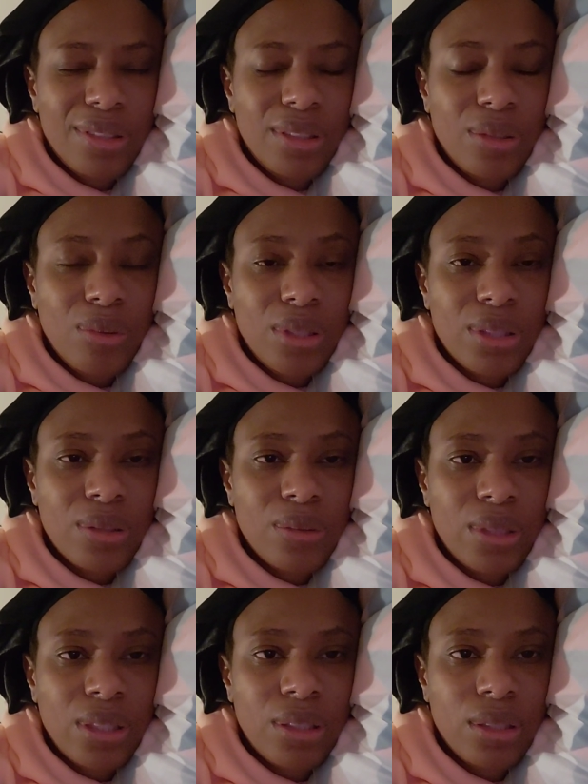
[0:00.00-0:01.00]
it was
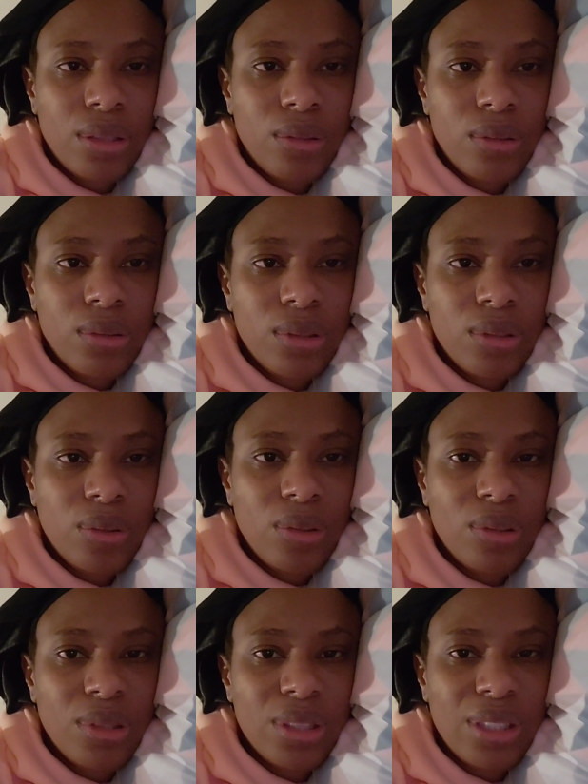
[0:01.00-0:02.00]
quick. You
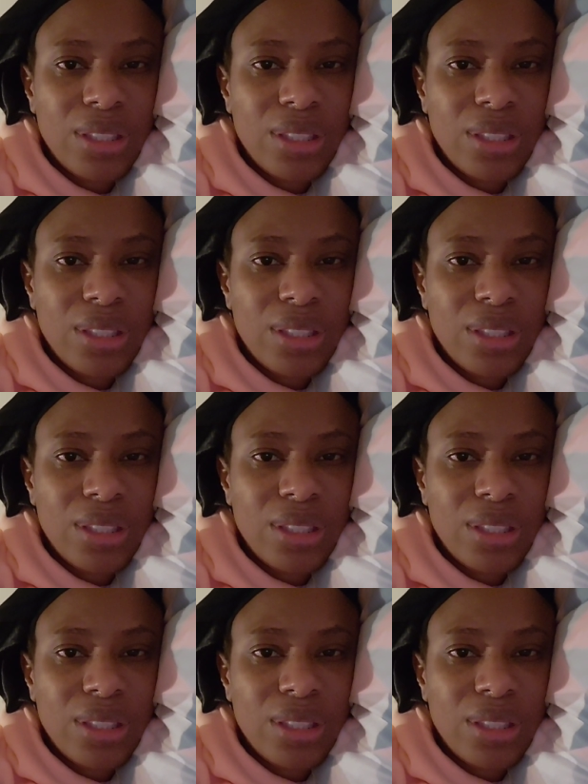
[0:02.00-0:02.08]
know, the